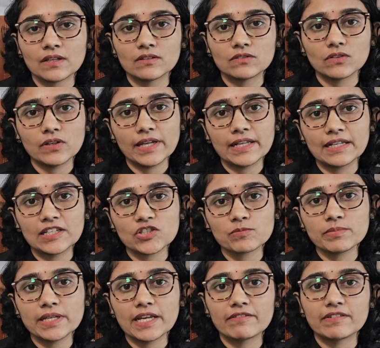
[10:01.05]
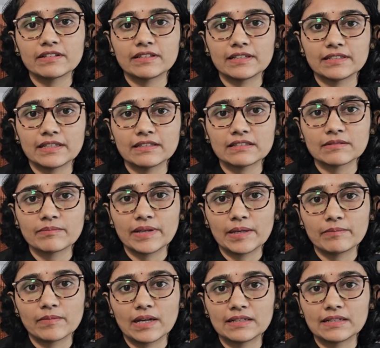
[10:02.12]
So an HbA1c test may